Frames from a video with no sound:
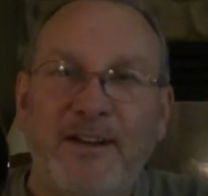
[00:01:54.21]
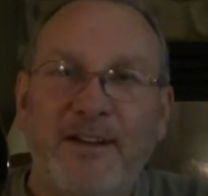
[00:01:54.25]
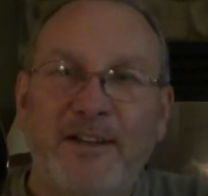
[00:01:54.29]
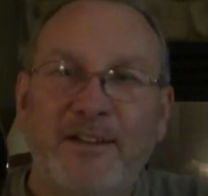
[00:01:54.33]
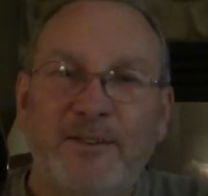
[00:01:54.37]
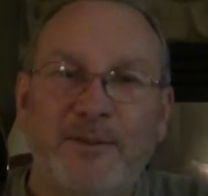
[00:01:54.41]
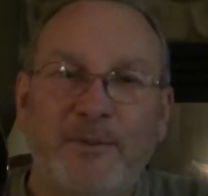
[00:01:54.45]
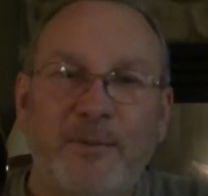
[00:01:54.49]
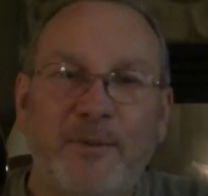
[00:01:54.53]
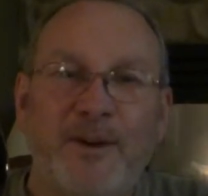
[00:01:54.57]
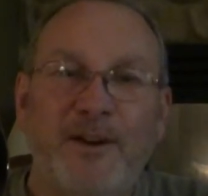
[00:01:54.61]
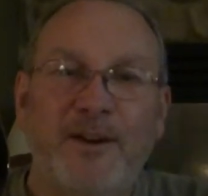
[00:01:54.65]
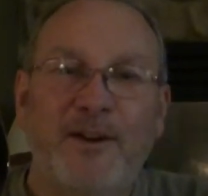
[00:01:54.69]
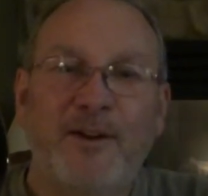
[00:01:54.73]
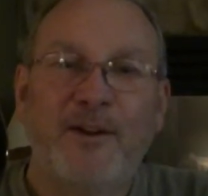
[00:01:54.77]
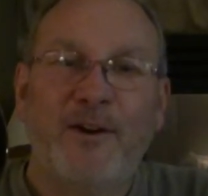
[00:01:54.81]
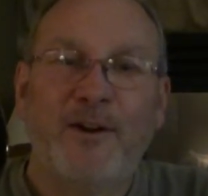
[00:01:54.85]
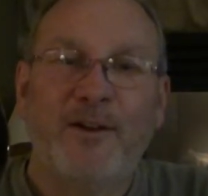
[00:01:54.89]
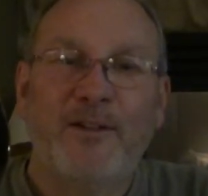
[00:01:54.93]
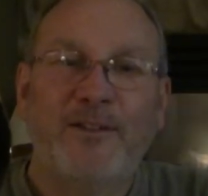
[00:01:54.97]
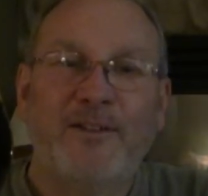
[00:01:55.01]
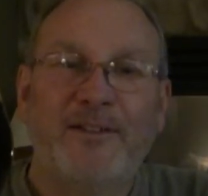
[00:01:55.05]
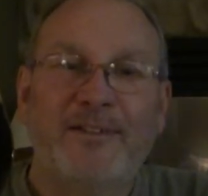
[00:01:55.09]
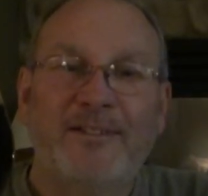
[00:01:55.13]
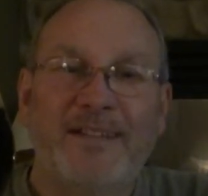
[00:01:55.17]
So we're gonna
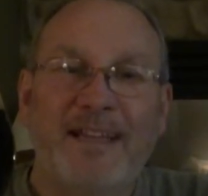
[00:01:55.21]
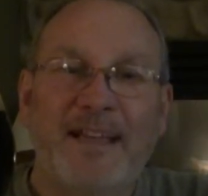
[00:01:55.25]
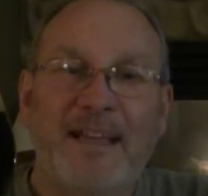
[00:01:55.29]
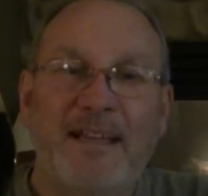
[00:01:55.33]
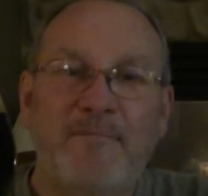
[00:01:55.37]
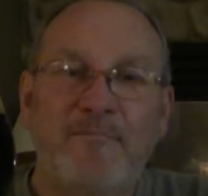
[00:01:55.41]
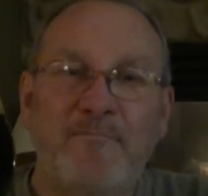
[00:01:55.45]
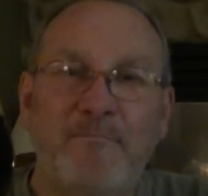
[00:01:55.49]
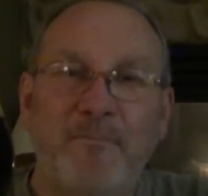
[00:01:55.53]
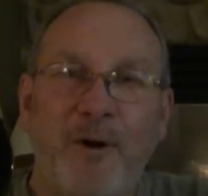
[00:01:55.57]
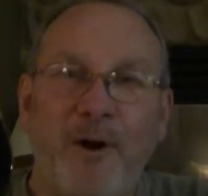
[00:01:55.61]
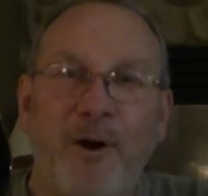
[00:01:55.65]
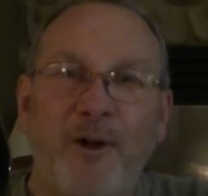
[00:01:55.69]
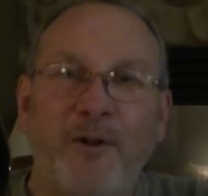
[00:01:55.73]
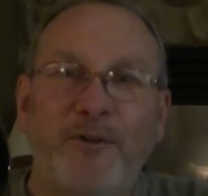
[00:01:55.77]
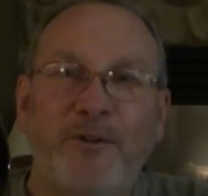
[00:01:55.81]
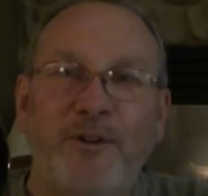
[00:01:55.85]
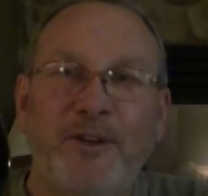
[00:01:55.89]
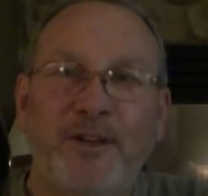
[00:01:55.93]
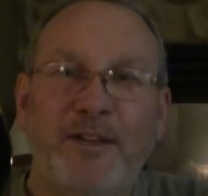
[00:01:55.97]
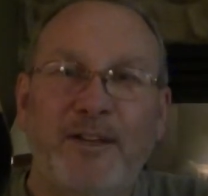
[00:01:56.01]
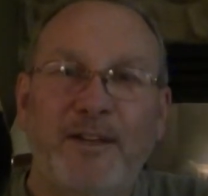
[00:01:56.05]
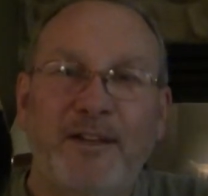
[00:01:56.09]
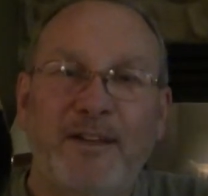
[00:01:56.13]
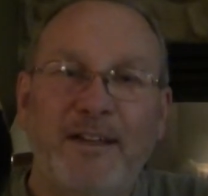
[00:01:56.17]
call this a
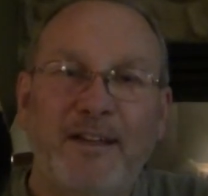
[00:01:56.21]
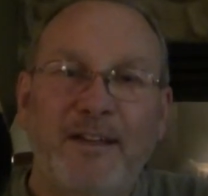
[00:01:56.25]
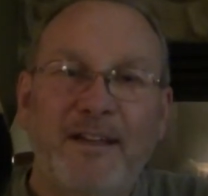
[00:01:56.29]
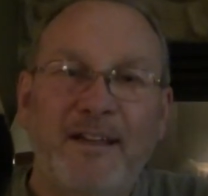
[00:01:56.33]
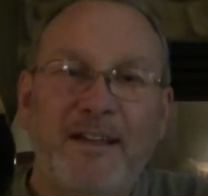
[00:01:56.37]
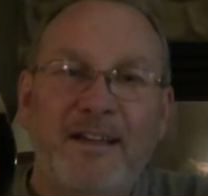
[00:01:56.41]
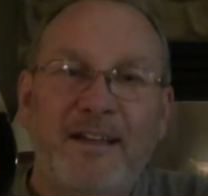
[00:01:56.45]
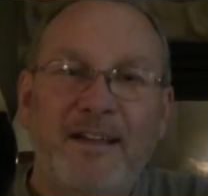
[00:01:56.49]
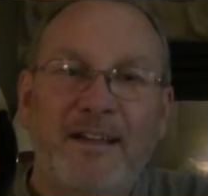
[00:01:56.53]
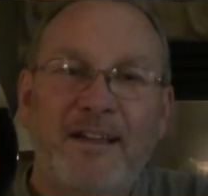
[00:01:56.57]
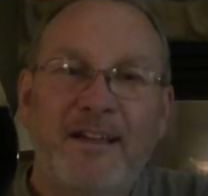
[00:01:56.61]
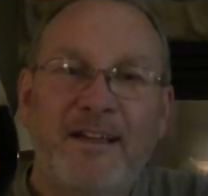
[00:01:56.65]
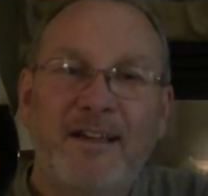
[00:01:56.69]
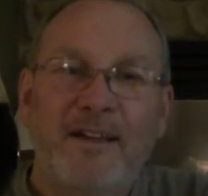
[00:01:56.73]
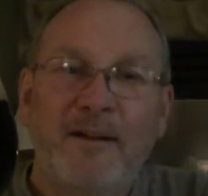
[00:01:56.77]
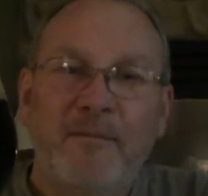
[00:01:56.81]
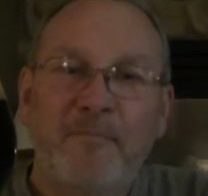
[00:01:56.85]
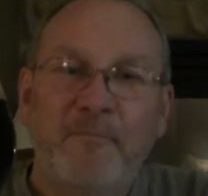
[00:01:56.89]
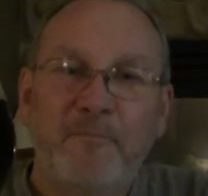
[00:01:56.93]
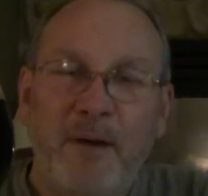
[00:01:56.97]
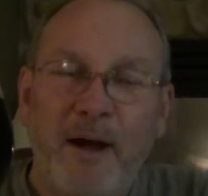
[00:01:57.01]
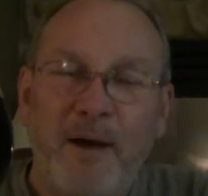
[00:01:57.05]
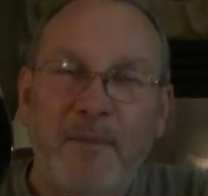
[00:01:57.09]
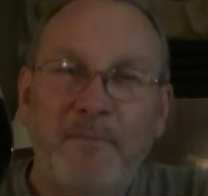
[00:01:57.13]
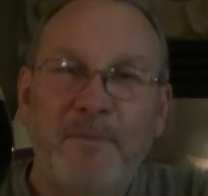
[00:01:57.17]
Baltic
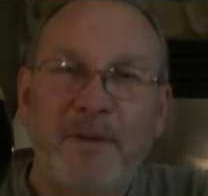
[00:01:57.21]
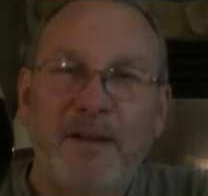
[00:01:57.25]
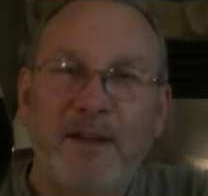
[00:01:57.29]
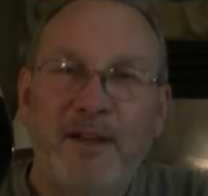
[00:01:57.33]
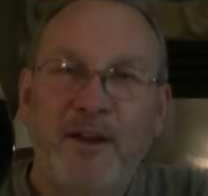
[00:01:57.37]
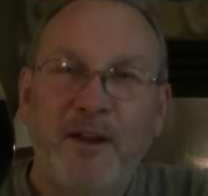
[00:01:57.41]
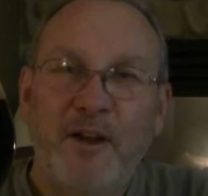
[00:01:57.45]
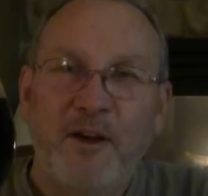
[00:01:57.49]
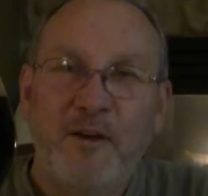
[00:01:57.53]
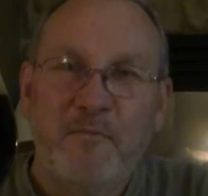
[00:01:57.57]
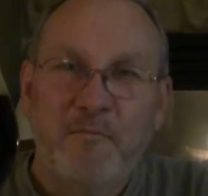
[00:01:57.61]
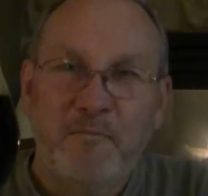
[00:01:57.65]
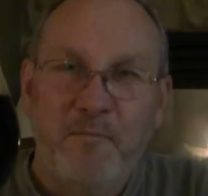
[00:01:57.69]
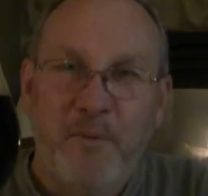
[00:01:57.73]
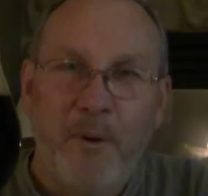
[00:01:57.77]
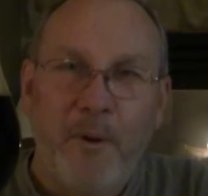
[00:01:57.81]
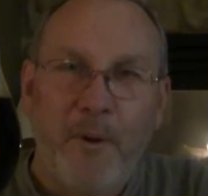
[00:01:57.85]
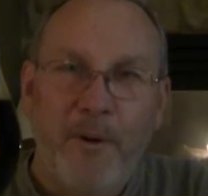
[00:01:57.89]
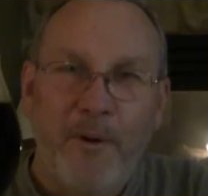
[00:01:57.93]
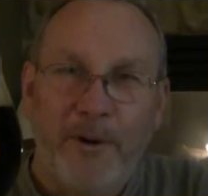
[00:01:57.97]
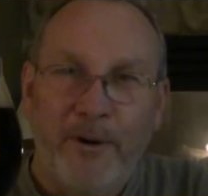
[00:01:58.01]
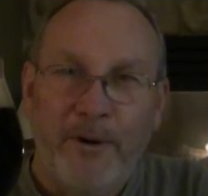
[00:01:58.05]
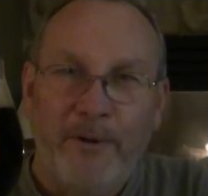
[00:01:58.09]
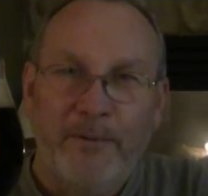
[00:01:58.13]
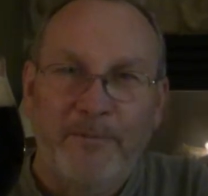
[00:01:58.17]
Pumpkin
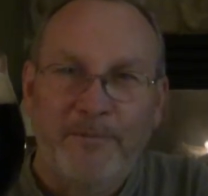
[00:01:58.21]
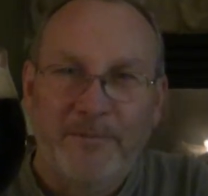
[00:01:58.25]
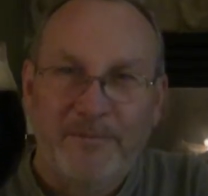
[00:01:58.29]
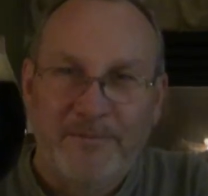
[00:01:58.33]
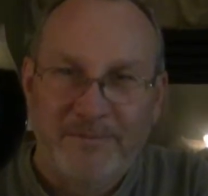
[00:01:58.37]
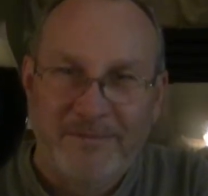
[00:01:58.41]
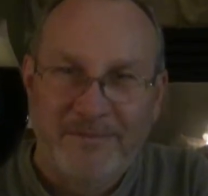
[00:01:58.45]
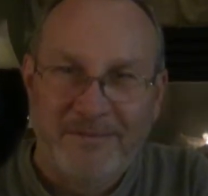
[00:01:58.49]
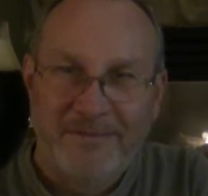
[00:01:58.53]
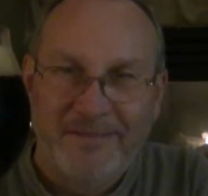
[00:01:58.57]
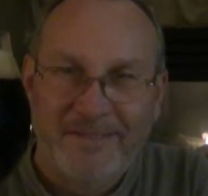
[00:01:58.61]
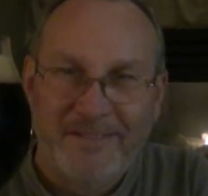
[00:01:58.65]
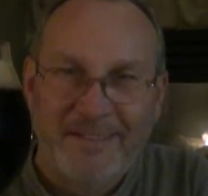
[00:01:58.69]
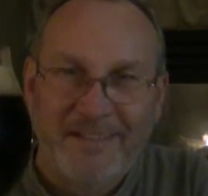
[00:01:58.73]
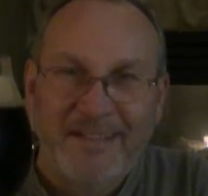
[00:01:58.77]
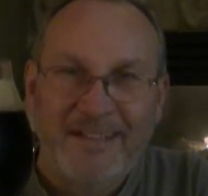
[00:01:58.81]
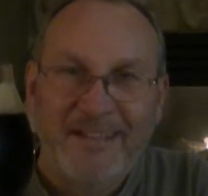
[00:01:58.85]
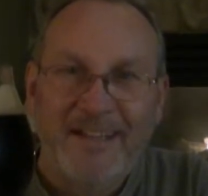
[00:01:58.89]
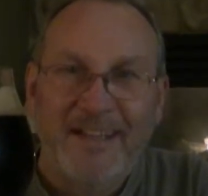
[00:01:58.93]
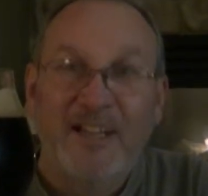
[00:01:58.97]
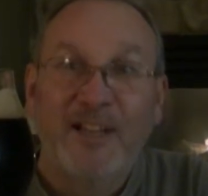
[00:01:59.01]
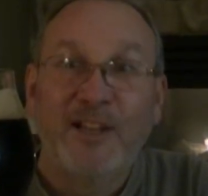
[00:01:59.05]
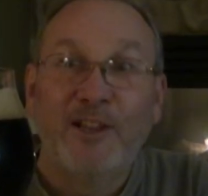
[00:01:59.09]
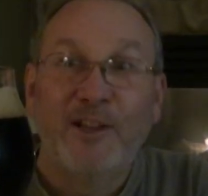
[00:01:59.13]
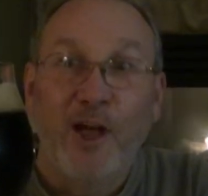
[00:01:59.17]
Porter
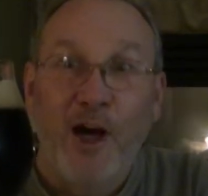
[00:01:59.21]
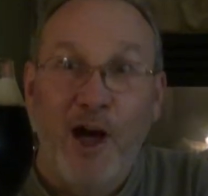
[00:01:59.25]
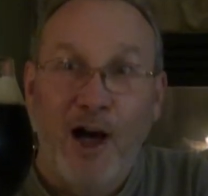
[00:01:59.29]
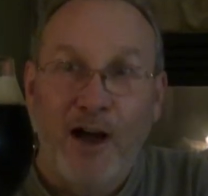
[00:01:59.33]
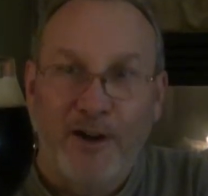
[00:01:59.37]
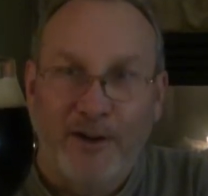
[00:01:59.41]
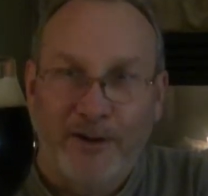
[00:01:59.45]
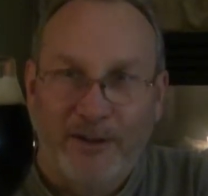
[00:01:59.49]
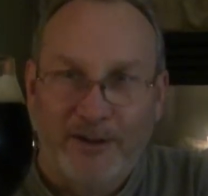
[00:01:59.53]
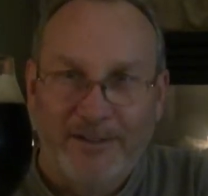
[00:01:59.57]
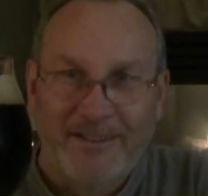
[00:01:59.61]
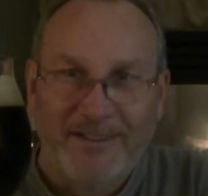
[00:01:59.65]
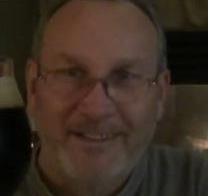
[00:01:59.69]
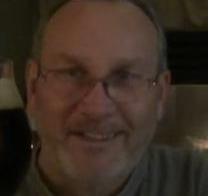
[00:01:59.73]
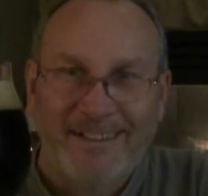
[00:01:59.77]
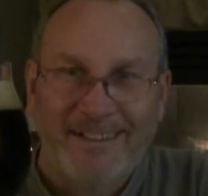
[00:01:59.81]
Lager.